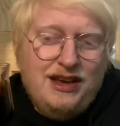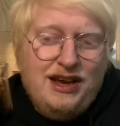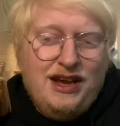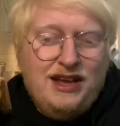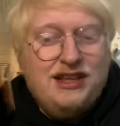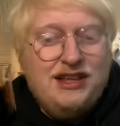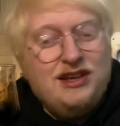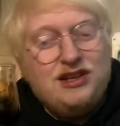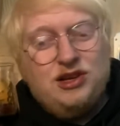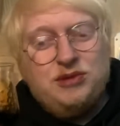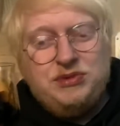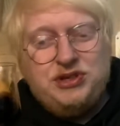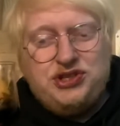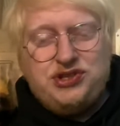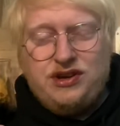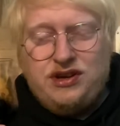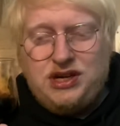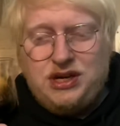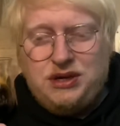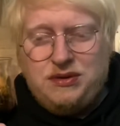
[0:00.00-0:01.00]
And then I'll be
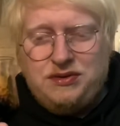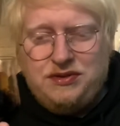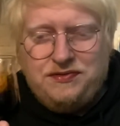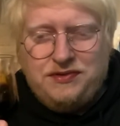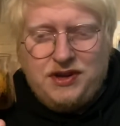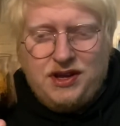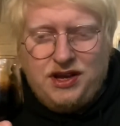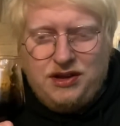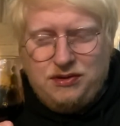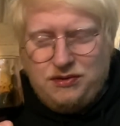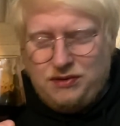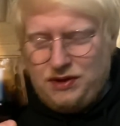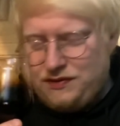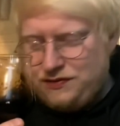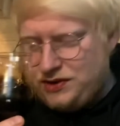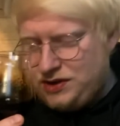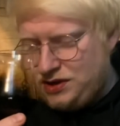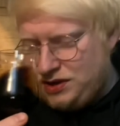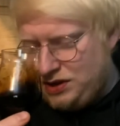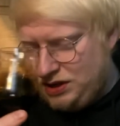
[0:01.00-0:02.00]
sharing it with
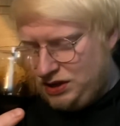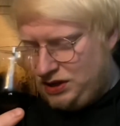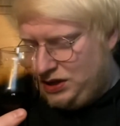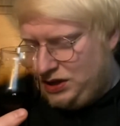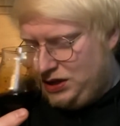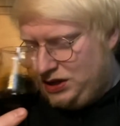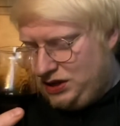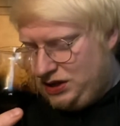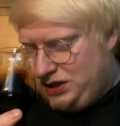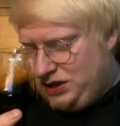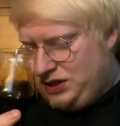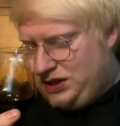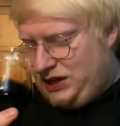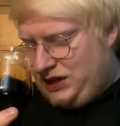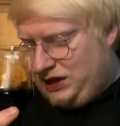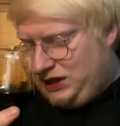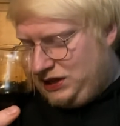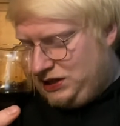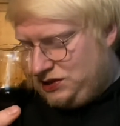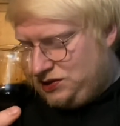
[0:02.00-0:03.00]
whoever
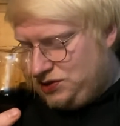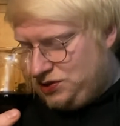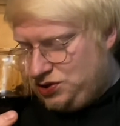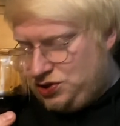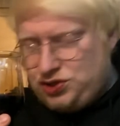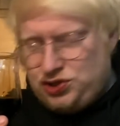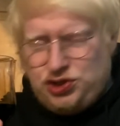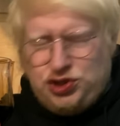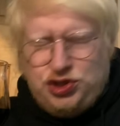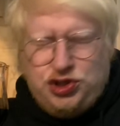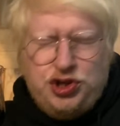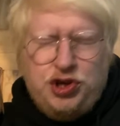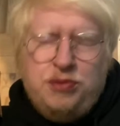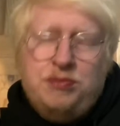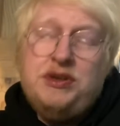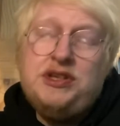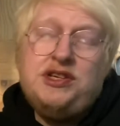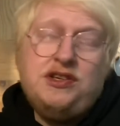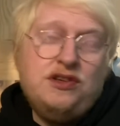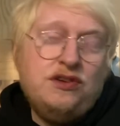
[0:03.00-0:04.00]
is
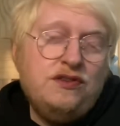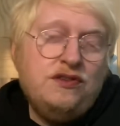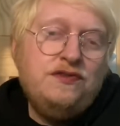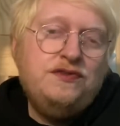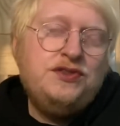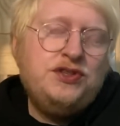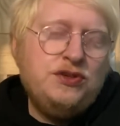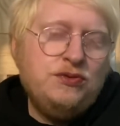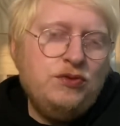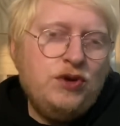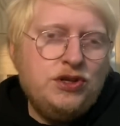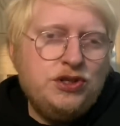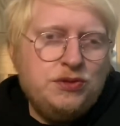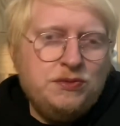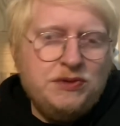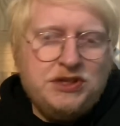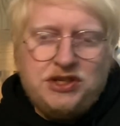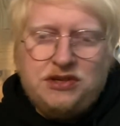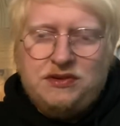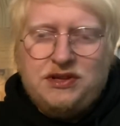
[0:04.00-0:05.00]
stupid enough to watch
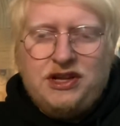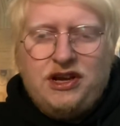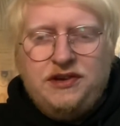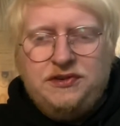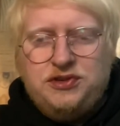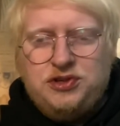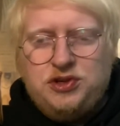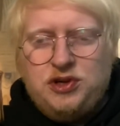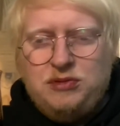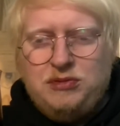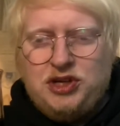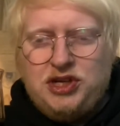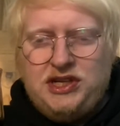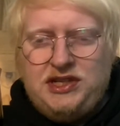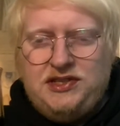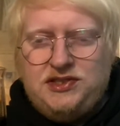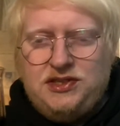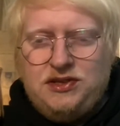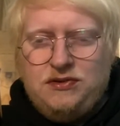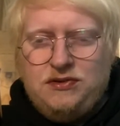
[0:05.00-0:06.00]
me do a live stream on
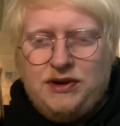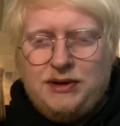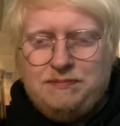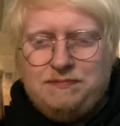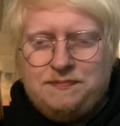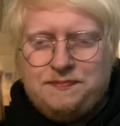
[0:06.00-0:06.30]
Instagram.